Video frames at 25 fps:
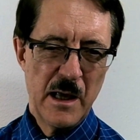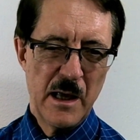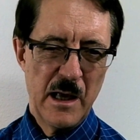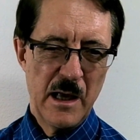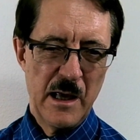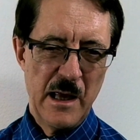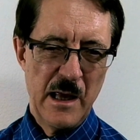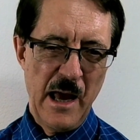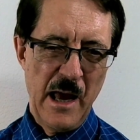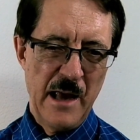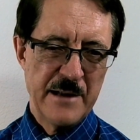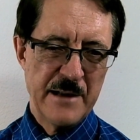
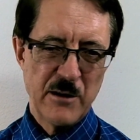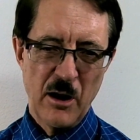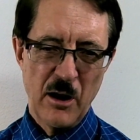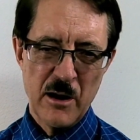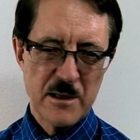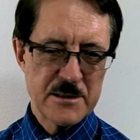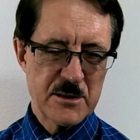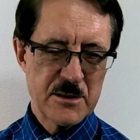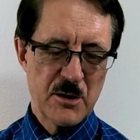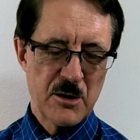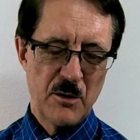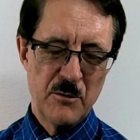And
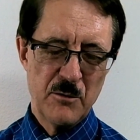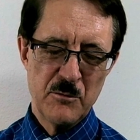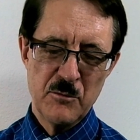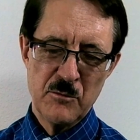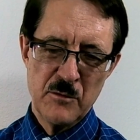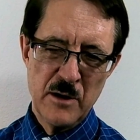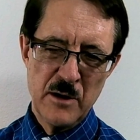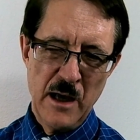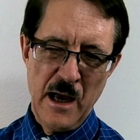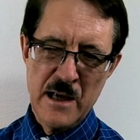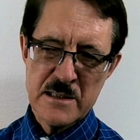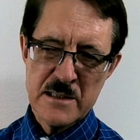also,
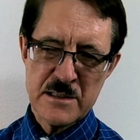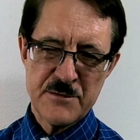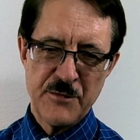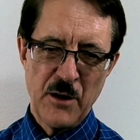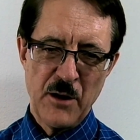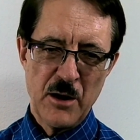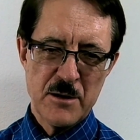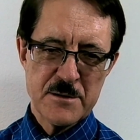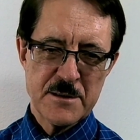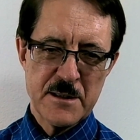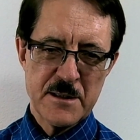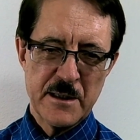as far
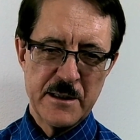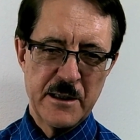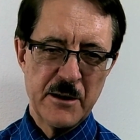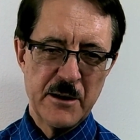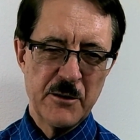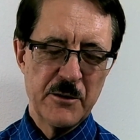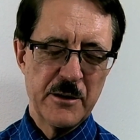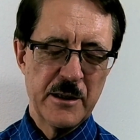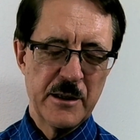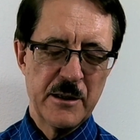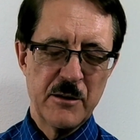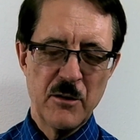as
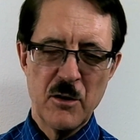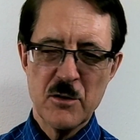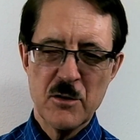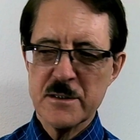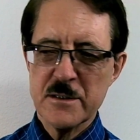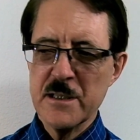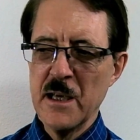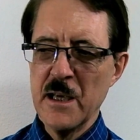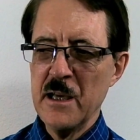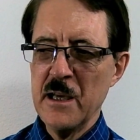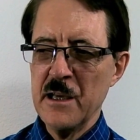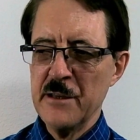security goes,
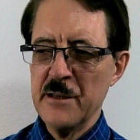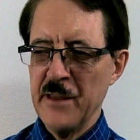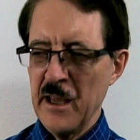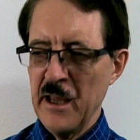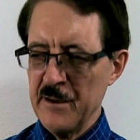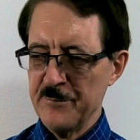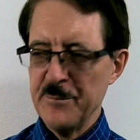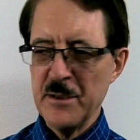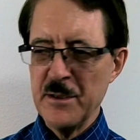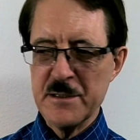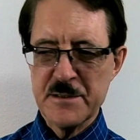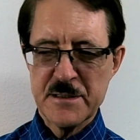they've
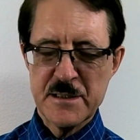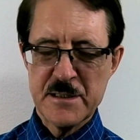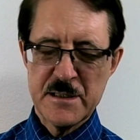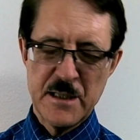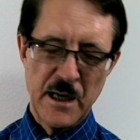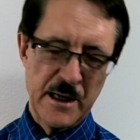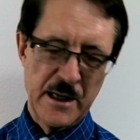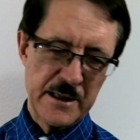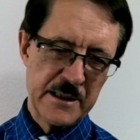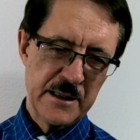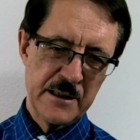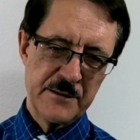been
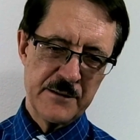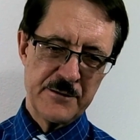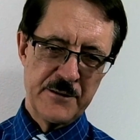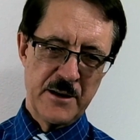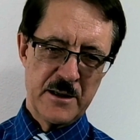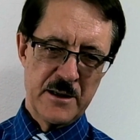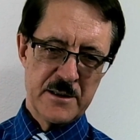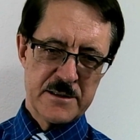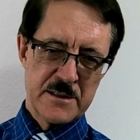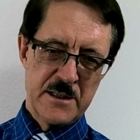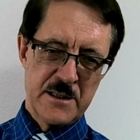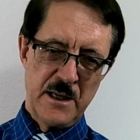studying
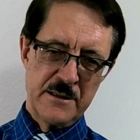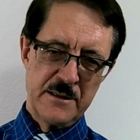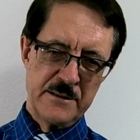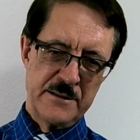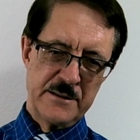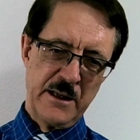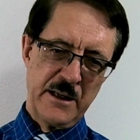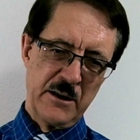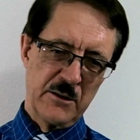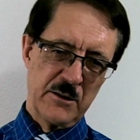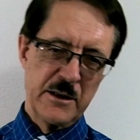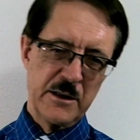this and
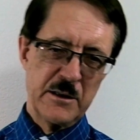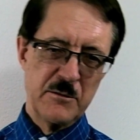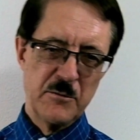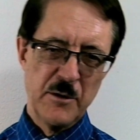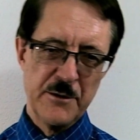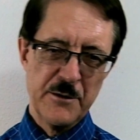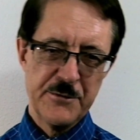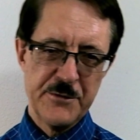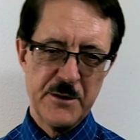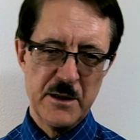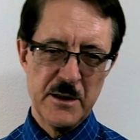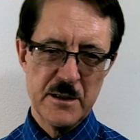dealing with
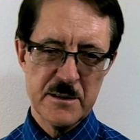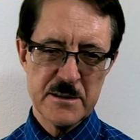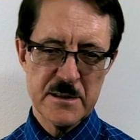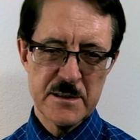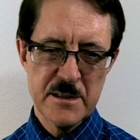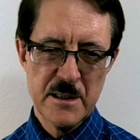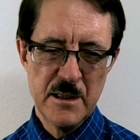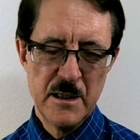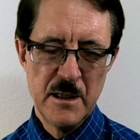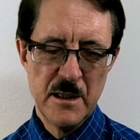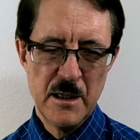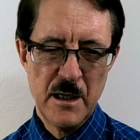this
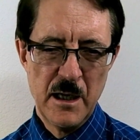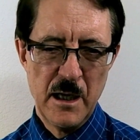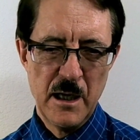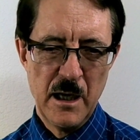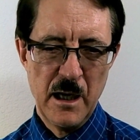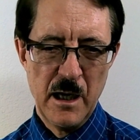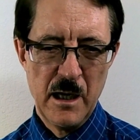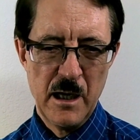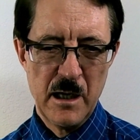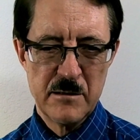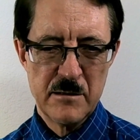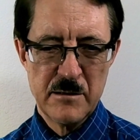
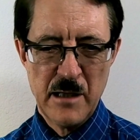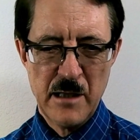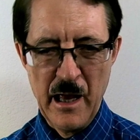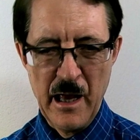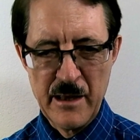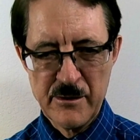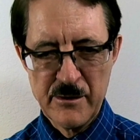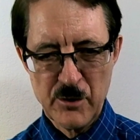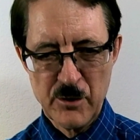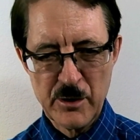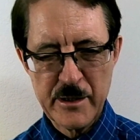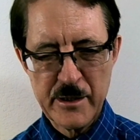and
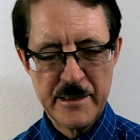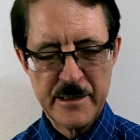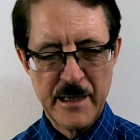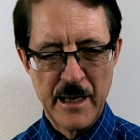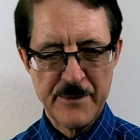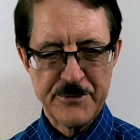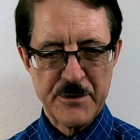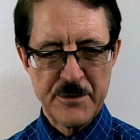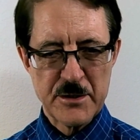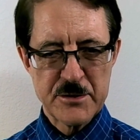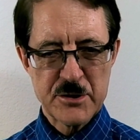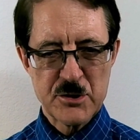looking at
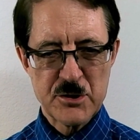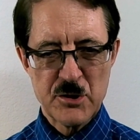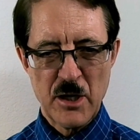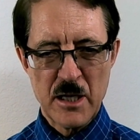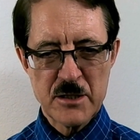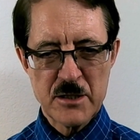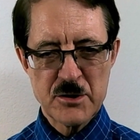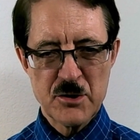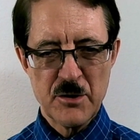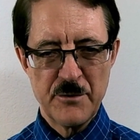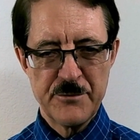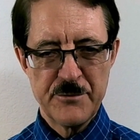the
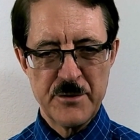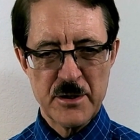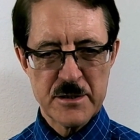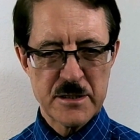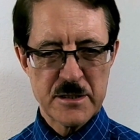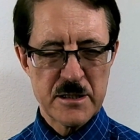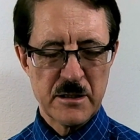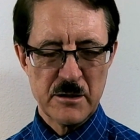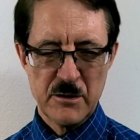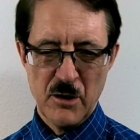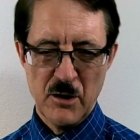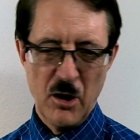structure of this
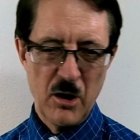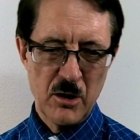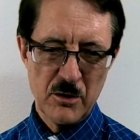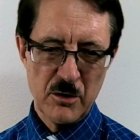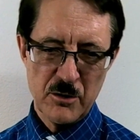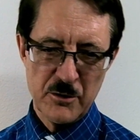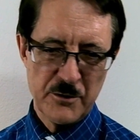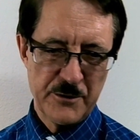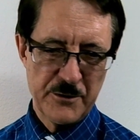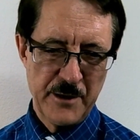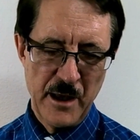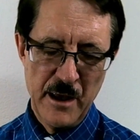longer
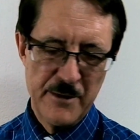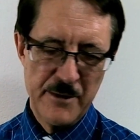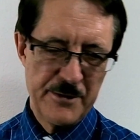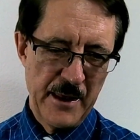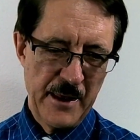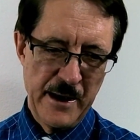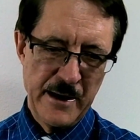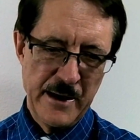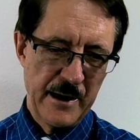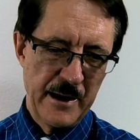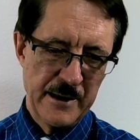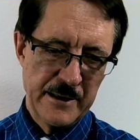
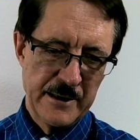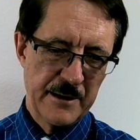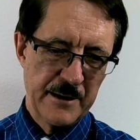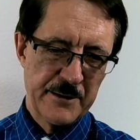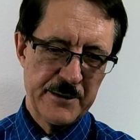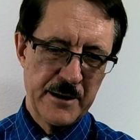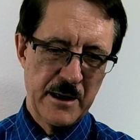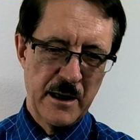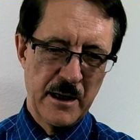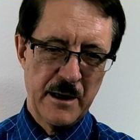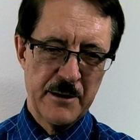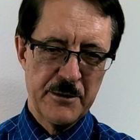than any of
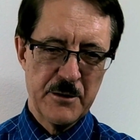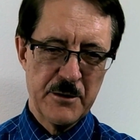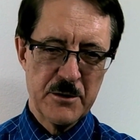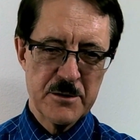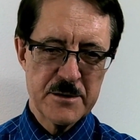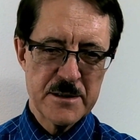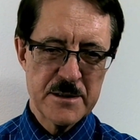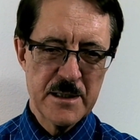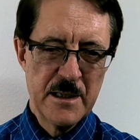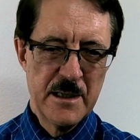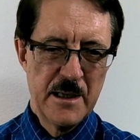the others.